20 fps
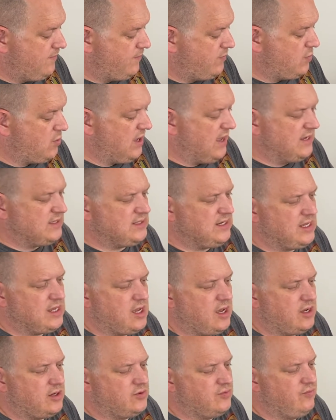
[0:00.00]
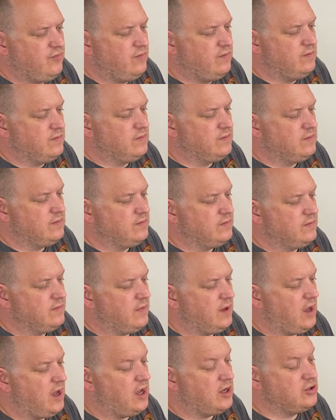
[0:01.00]
or SD card
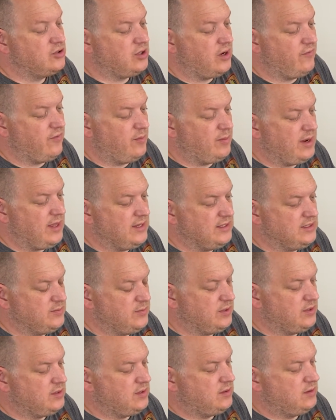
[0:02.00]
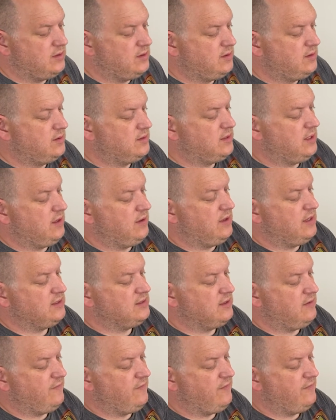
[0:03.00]
hard drive replacement. So there's the
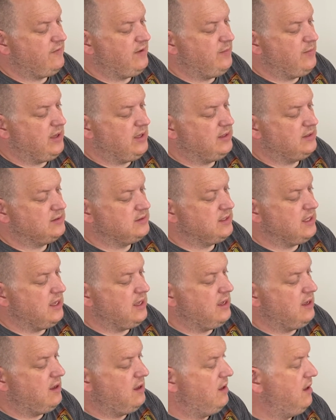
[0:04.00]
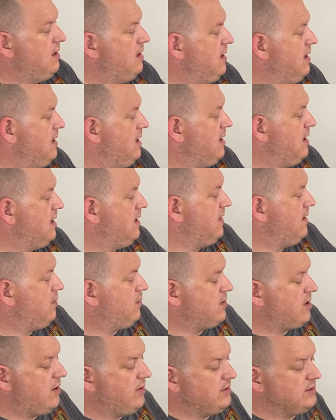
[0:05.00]
50 pins there, and that will
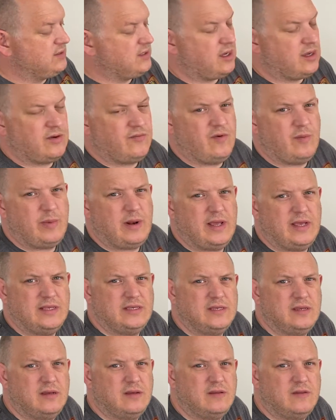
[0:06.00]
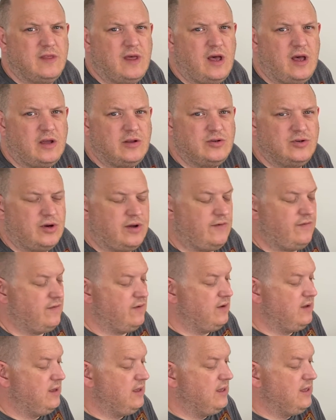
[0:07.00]
go inside and replace the hard drive.
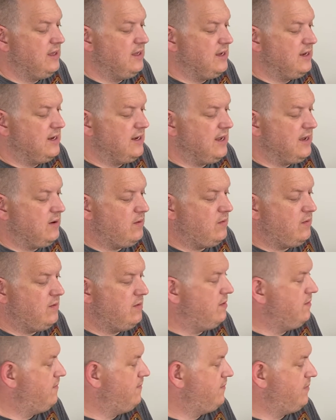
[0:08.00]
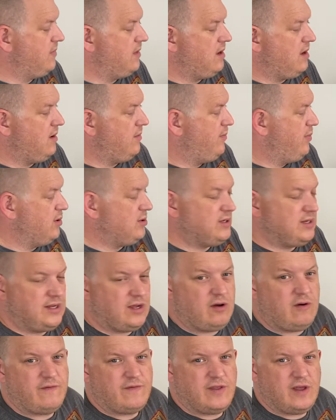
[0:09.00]
Now, I booted it
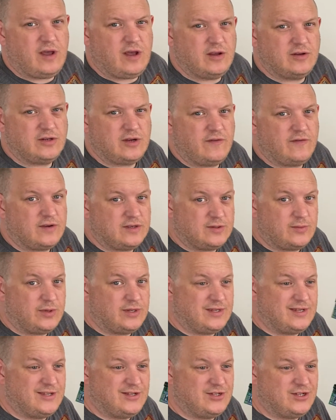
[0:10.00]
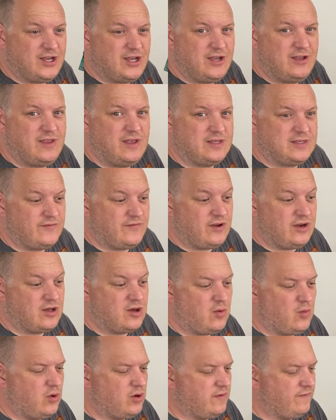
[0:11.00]
off the hard drive because I wanted to show you this. I've only got
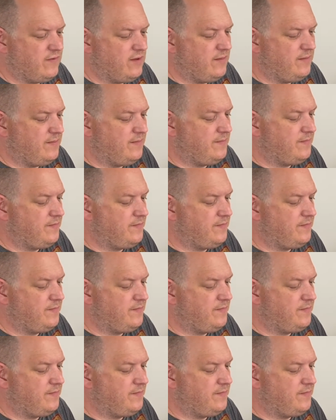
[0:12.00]
one of them.